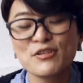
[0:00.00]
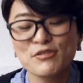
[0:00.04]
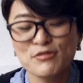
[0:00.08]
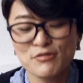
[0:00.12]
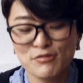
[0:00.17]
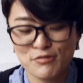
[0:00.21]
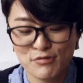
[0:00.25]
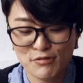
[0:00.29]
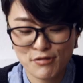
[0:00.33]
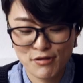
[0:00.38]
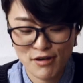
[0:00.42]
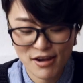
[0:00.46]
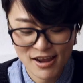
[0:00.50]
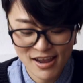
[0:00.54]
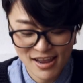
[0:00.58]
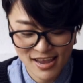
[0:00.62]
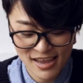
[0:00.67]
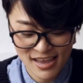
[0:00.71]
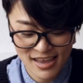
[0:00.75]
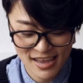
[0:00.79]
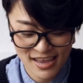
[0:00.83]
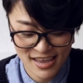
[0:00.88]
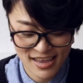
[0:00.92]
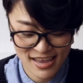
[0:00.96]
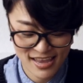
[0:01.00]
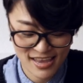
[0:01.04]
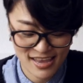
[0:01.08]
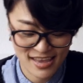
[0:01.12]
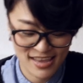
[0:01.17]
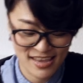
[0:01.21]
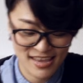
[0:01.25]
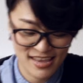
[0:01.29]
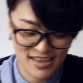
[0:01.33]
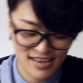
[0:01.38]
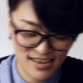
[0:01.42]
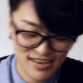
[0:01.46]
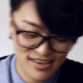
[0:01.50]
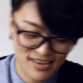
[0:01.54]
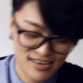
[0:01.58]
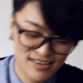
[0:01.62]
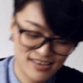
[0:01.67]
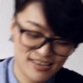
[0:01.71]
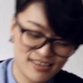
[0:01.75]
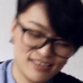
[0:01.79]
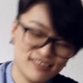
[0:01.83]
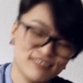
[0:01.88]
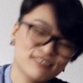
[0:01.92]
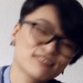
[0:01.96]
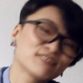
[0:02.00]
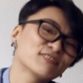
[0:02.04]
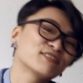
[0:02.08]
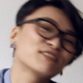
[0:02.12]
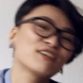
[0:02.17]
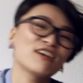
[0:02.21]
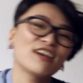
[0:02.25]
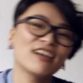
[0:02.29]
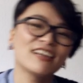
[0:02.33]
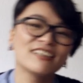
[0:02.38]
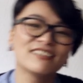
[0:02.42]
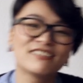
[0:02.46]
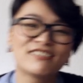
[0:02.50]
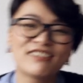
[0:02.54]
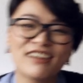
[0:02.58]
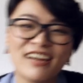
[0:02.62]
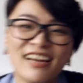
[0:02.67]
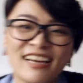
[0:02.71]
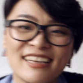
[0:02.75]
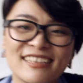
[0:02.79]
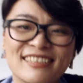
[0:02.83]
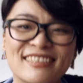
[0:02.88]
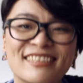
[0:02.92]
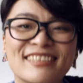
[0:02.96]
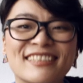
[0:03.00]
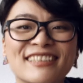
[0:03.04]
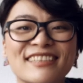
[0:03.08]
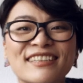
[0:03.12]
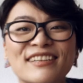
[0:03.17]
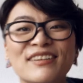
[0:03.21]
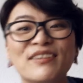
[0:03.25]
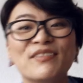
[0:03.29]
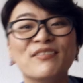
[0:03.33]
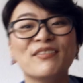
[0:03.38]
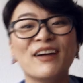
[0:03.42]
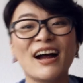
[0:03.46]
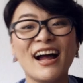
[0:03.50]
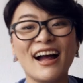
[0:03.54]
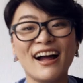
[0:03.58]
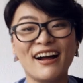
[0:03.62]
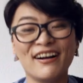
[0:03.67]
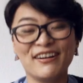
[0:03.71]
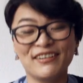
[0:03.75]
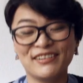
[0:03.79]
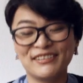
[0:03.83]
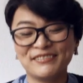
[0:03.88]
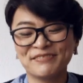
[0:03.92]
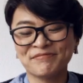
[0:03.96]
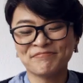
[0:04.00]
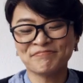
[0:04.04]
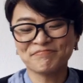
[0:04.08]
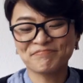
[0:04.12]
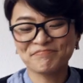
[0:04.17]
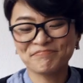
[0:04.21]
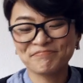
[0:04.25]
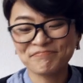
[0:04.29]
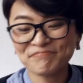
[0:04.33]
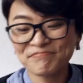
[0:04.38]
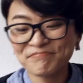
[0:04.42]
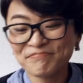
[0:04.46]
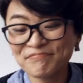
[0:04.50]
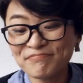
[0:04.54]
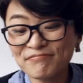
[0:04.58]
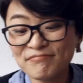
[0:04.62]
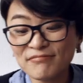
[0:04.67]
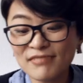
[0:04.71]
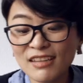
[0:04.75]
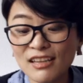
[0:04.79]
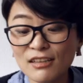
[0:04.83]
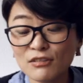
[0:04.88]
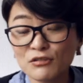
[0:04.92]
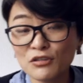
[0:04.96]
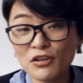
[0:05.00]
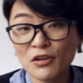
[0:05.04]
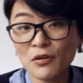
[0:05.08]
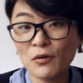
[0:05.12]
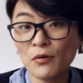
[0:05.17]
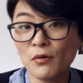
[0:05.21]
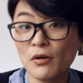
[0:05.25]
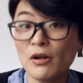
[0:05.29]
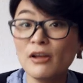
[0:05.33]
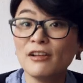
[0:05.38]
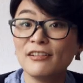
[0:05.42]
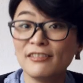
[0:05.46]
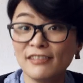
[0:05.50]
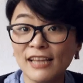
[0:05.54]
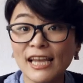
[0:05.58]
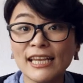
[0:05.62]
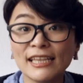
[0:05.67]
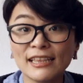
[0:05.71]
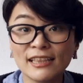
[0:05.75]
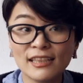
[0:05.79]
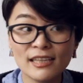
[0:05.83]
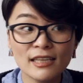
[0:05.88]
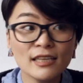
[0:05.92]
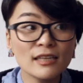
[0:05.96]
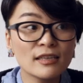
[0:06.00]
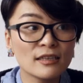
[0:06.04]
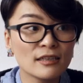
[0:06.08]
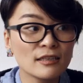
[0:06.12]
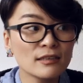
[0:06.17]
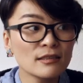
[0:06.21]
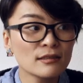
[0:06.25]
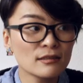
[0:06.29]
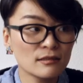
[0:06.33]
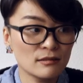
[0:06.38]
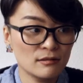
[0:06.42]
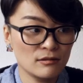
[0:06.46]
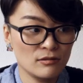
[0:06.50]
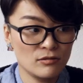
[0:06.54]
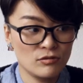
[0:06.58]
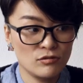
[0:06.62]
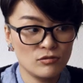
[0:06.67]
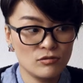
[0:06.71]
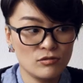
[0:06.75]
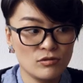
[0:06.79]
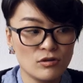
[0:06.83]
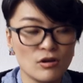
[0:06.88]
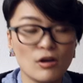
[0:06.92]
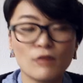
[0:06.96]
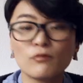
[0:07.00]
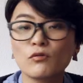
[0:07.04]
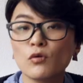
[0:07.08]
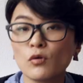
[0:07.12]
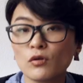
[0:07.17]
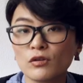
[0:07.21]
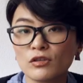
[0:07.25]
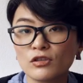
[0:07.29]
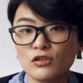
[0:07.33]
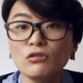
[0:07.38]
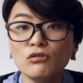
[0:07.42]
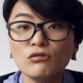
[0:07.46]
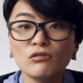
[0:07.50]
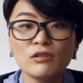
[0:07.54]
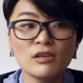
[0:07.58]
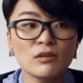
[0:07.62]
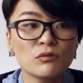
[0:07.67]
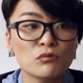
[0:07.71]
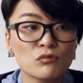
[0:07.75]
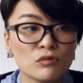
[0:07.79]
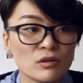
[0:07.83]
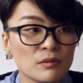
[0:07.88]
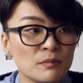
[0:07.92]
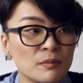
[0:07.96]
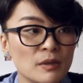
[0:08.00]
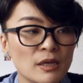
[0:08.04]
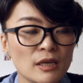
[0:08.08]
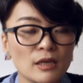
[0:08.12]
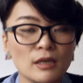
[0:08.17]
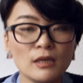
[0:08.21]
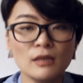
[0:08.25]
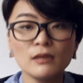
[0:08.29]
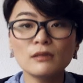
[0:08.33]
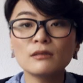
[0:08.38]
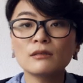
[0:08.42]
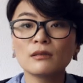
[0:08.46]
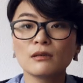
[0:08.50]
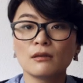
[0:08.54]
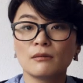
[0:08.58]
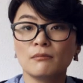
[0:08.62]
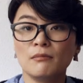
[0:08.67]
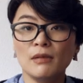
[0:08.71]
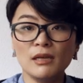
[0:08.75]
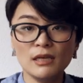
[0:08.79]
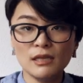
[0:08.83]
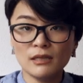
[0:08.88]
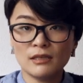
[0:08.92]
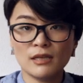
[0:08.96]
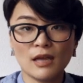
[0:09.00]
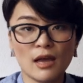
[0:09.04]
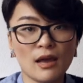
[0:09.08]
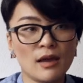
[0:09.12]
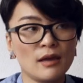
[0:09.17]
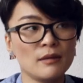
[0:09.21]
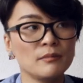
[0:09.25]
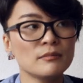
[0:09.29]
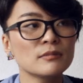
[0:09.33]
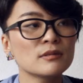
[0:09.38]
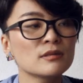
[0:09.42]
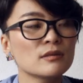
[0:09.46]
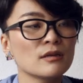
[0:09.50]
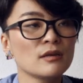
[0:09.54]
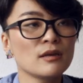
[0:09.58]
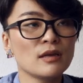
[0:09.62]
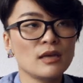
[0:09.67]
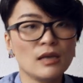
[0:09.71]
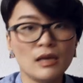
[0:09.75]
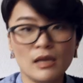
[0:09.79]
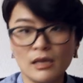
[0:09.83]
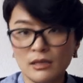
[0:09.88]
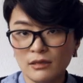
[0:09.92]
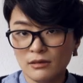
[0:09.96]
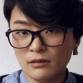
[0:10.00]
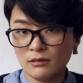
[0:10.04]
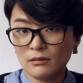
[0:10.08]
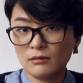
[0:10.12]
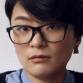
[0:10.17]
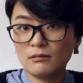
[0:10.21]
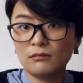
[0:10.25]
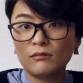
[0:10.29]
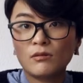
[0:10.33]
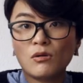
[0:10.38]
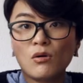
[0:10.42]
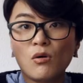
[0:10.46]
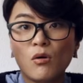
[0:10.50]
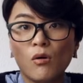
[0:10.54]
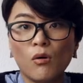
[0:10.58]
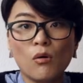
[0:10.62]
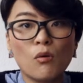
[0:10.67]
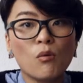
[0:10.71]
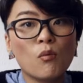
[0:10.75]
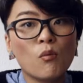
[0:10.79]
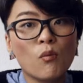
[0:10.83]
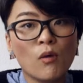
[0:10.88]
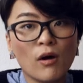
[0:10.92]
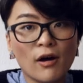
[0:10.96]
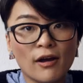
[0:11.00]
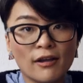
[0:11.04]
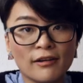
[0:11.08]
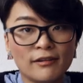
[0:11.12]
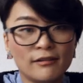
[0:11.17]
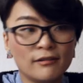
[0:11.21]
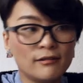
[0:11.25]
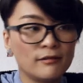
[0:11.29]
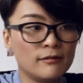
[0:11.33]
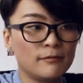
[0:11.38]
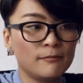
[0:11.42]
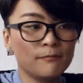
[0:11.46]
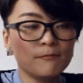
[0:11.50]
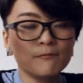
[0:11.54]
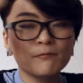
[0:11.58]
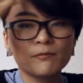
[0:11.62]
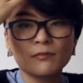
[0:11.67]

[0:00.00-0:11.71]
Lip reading: Great, great, great. Wow. So like this, of course, you can repeat many times in one